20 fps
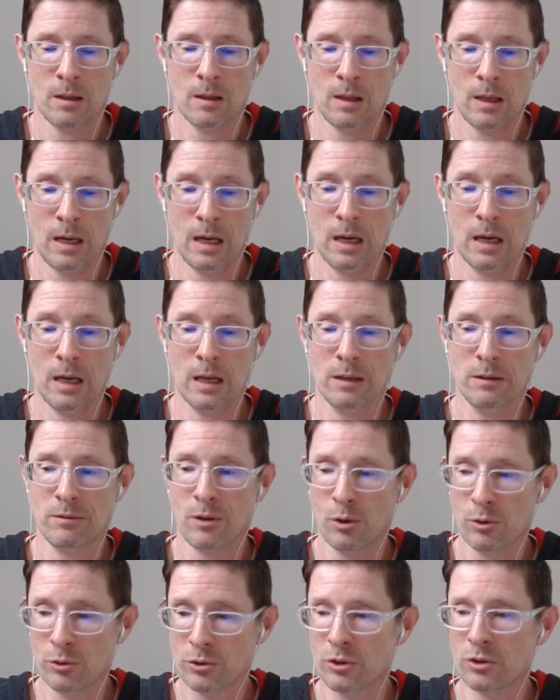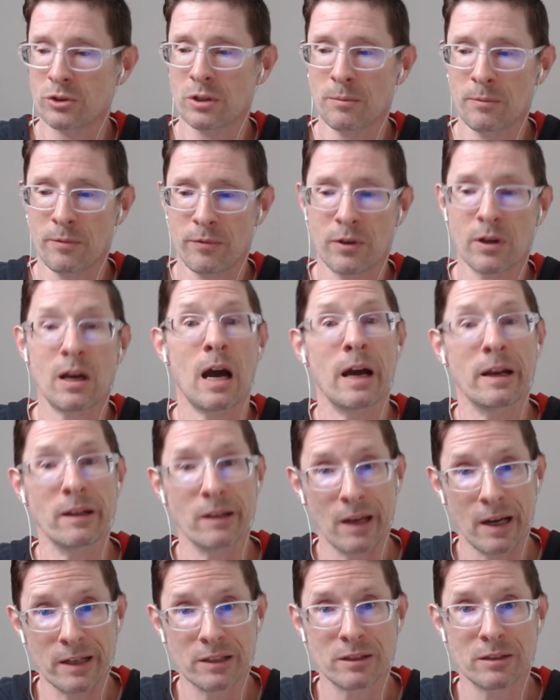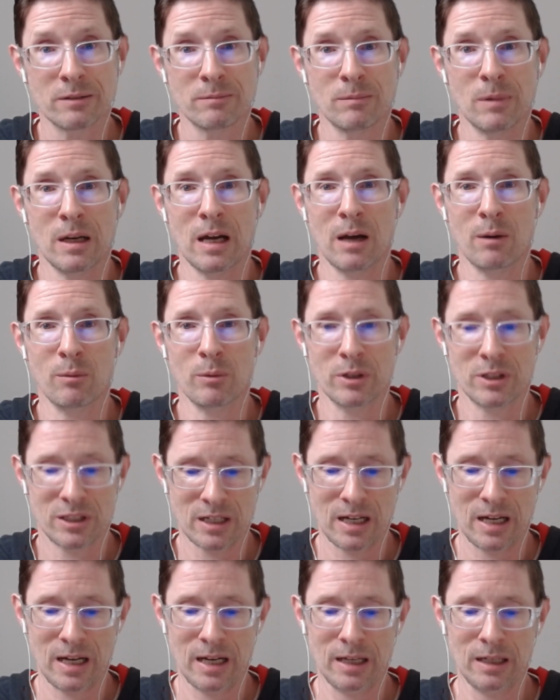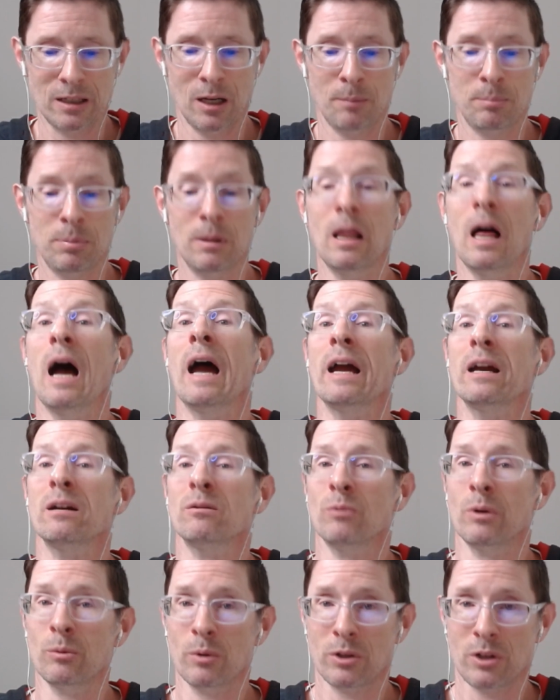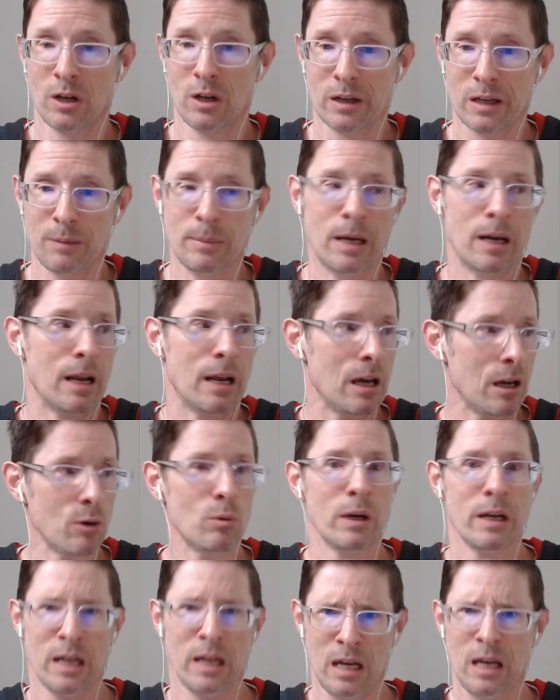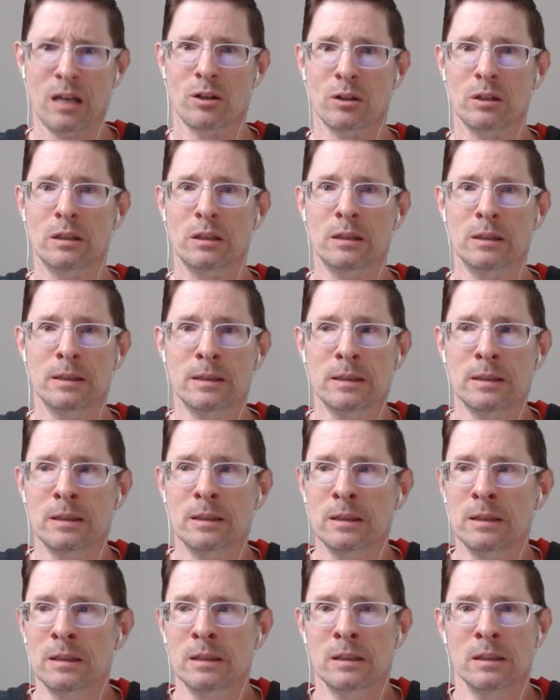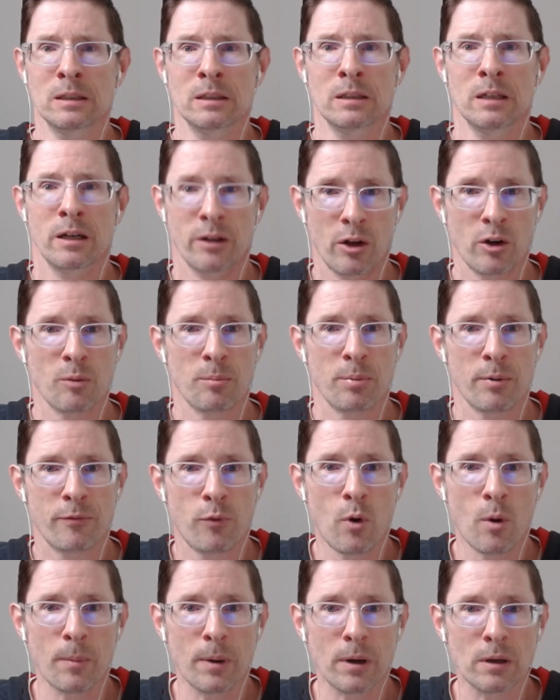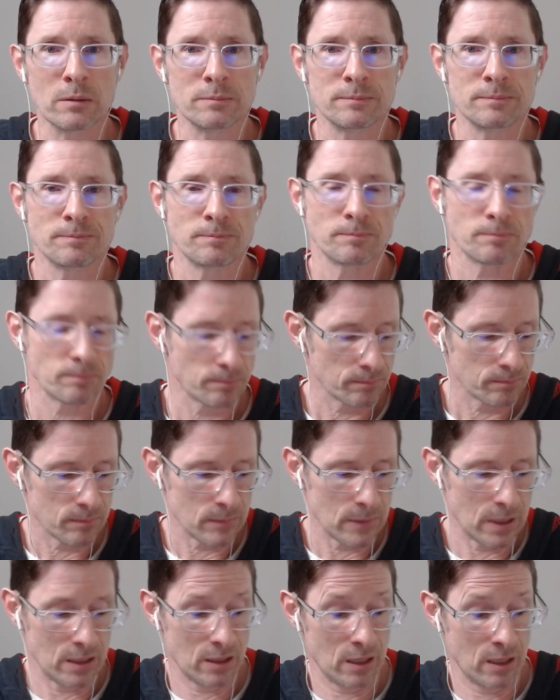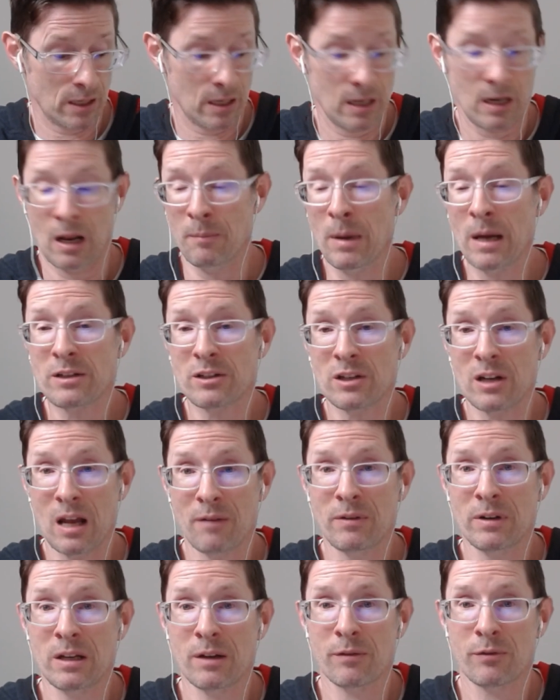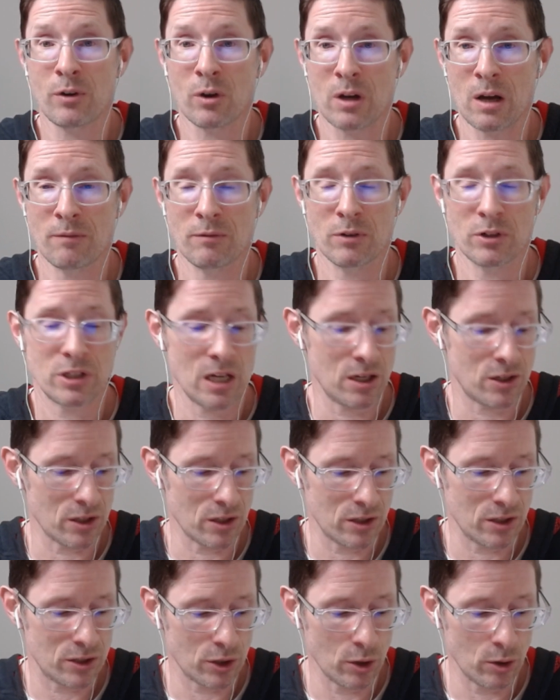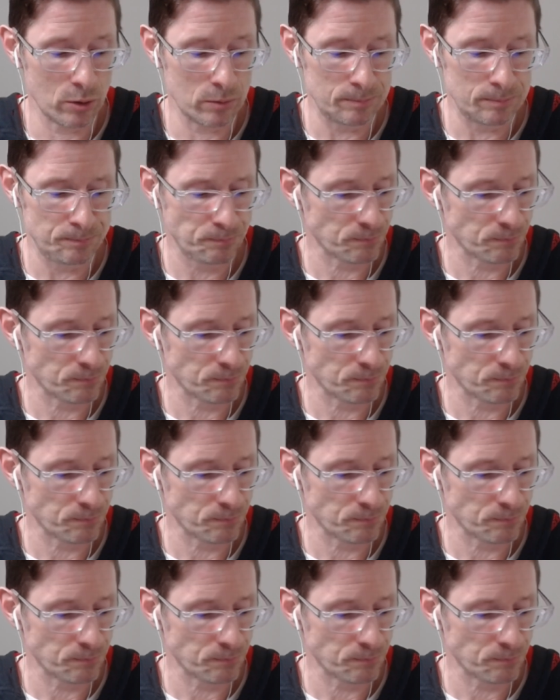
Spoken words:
And those are some of the guidelines that I would say apply when we're talking about how do I handle an underperformer. And I mentioned having difficult conversations. So